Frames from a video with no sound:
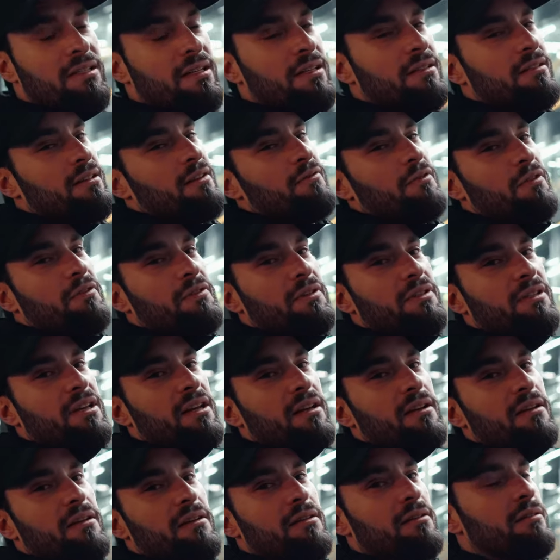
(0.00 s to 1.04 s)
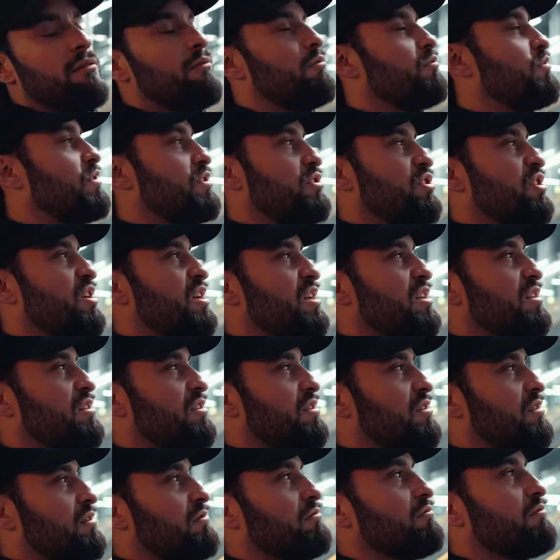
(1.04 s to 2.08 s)
60th of a second, which
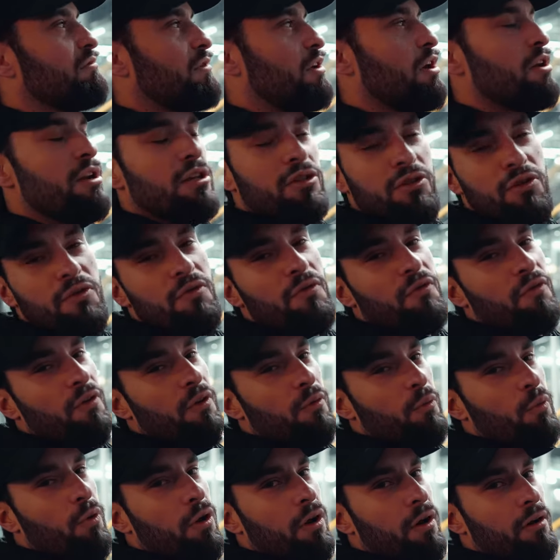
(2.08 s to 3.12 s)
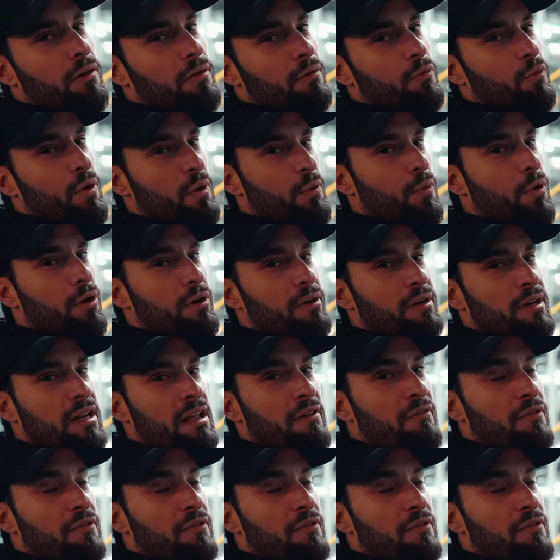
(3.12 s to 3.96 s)
is gonna do for what we want.